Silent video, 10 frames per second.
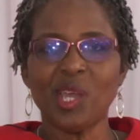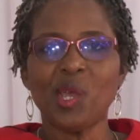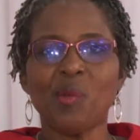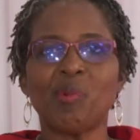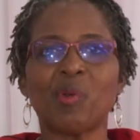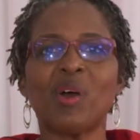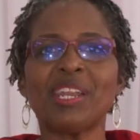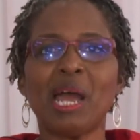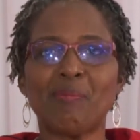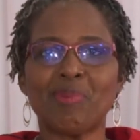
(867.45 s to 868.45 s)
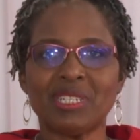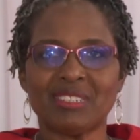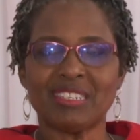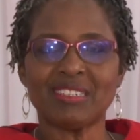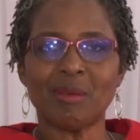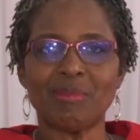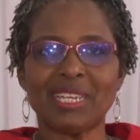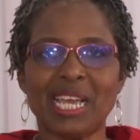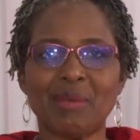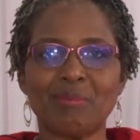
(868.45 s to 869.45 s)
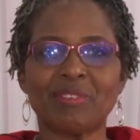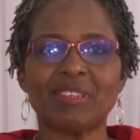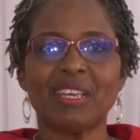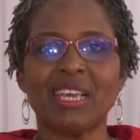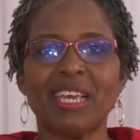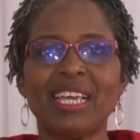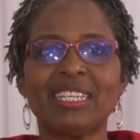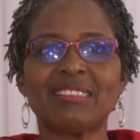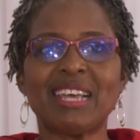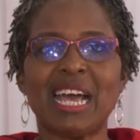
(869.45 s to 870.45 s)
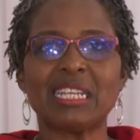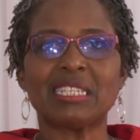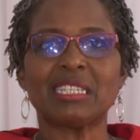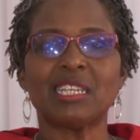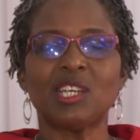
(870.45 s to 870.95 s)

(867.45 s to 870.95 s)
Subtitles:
But what happens sometimes is that,